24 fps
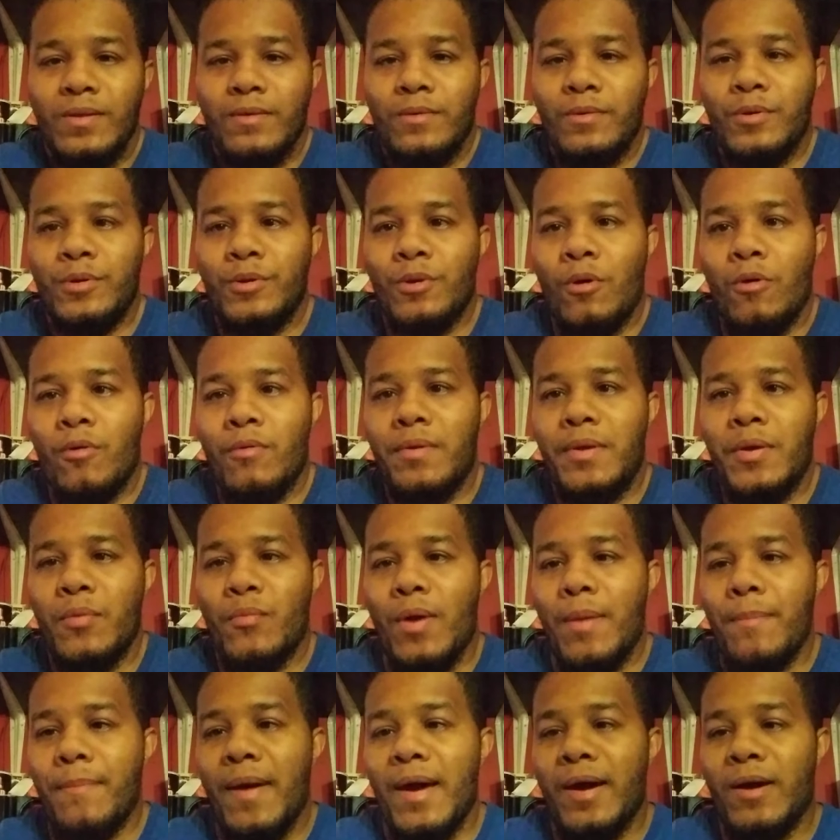He
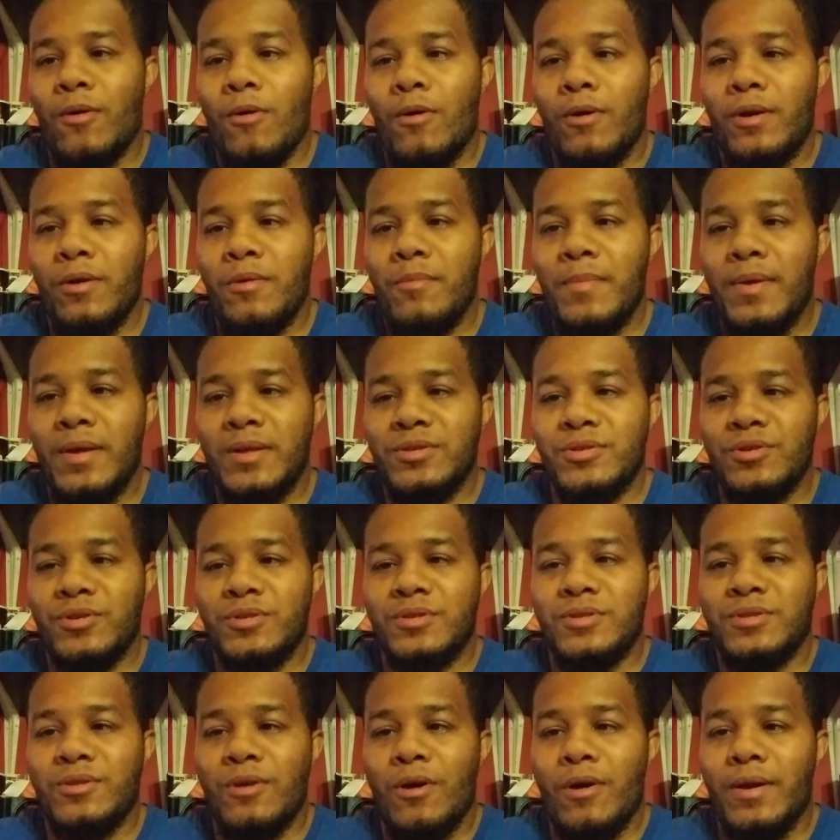went back on him and
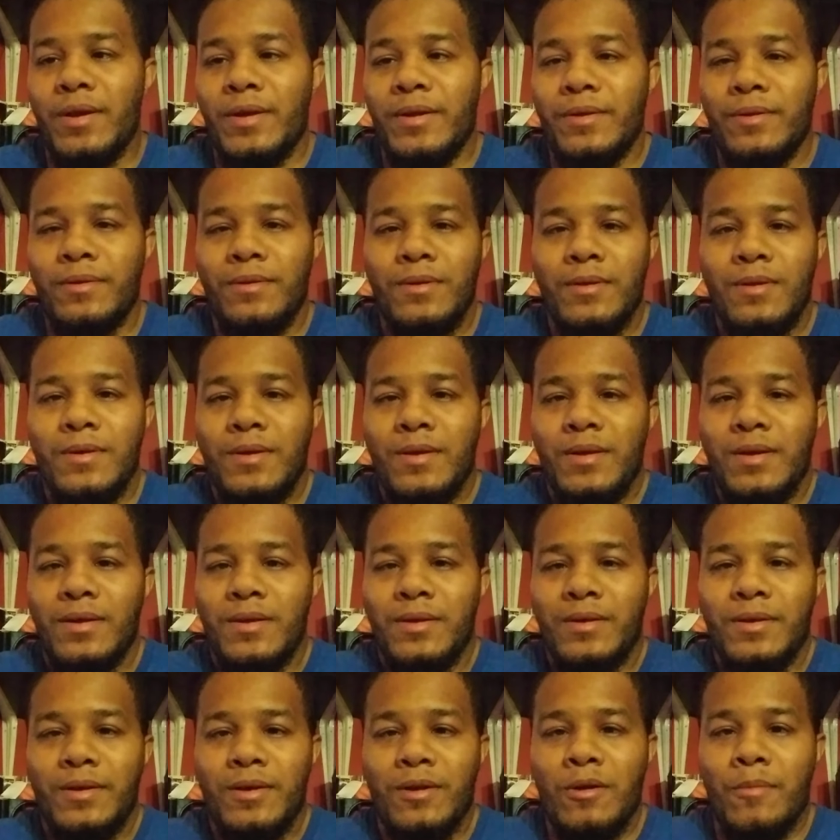just started
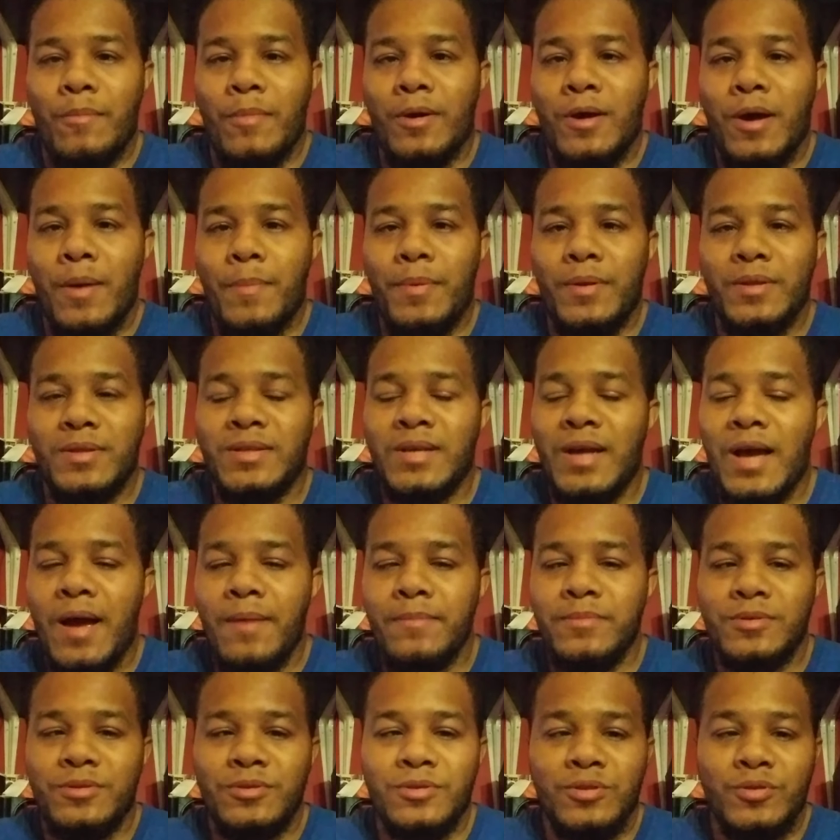hit him a couple of
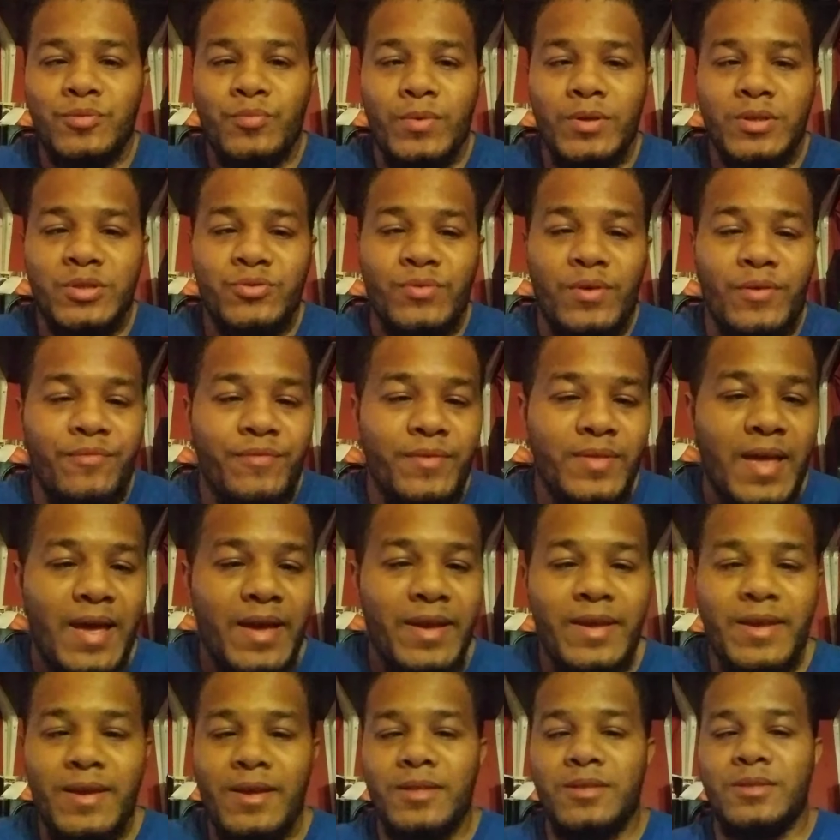times and just went straight for
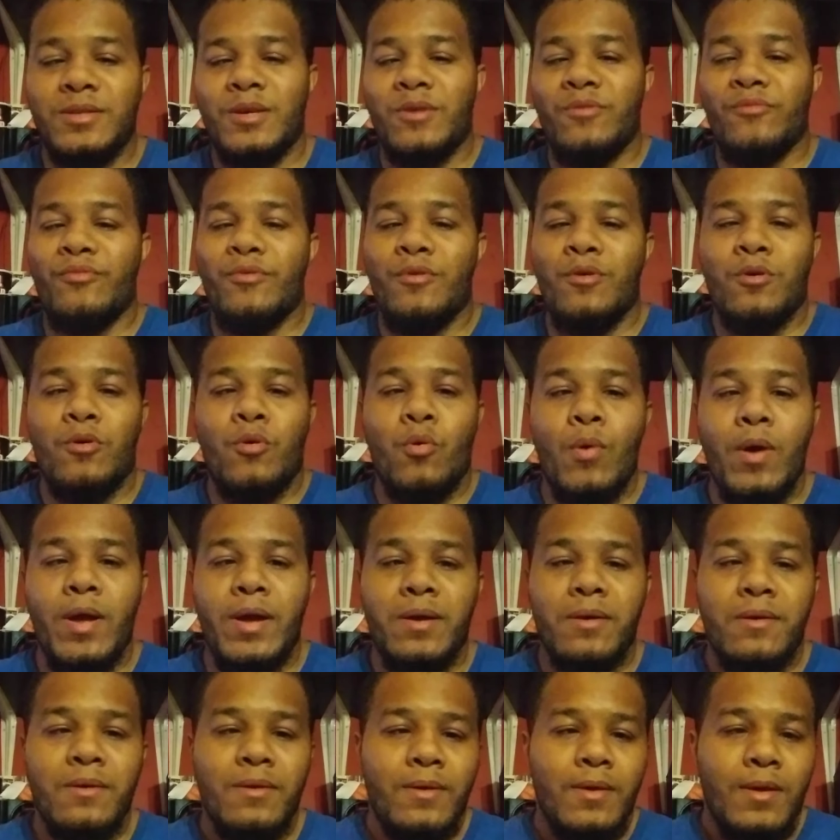that guillotine real
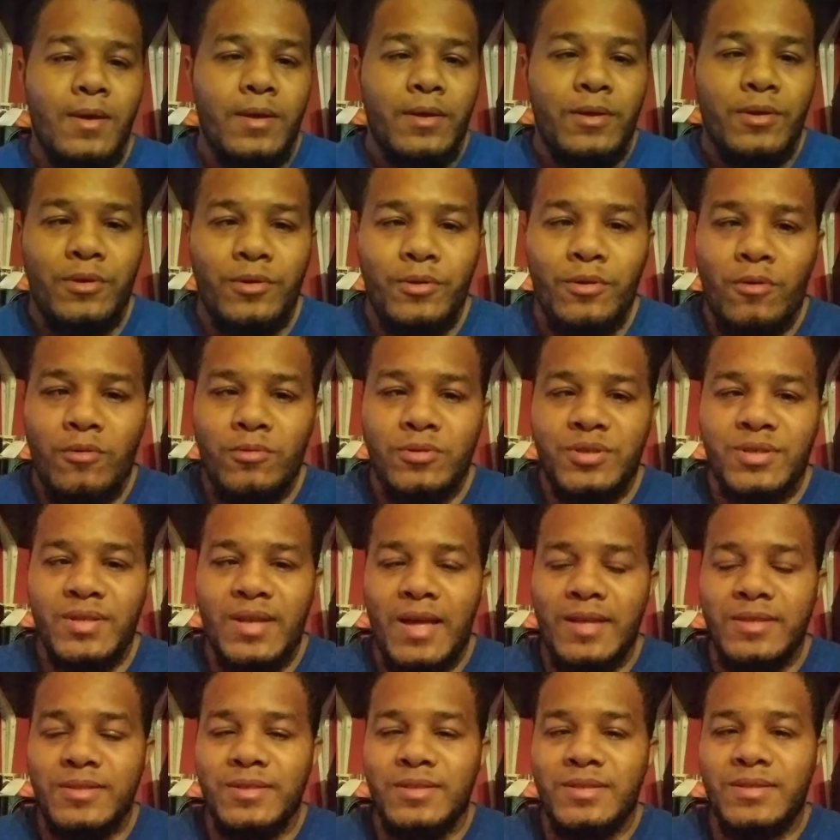quick.
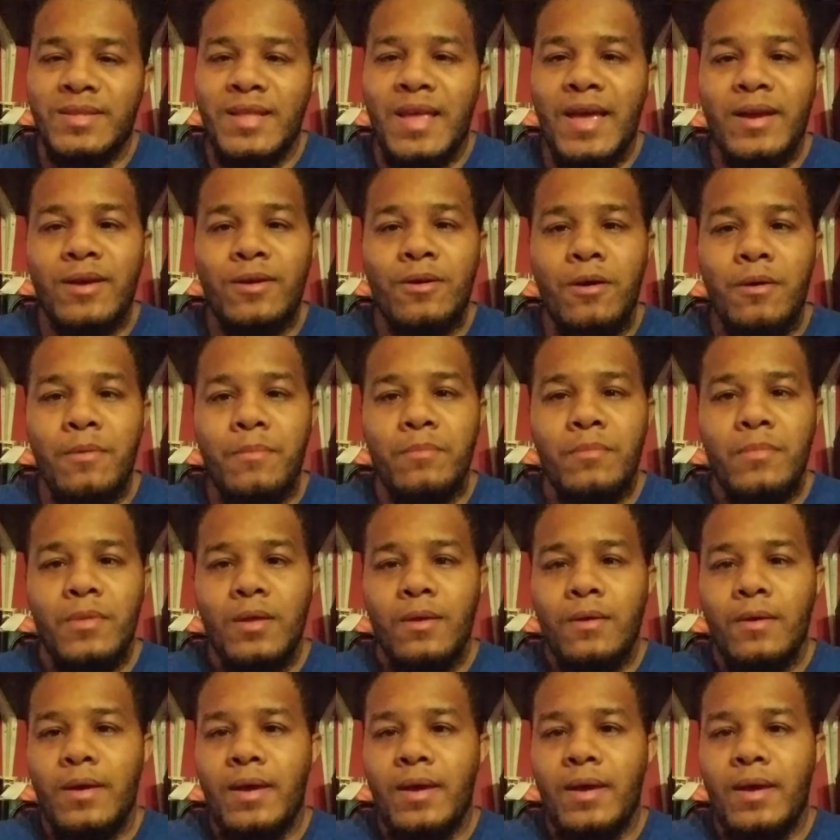Snatched his neck up.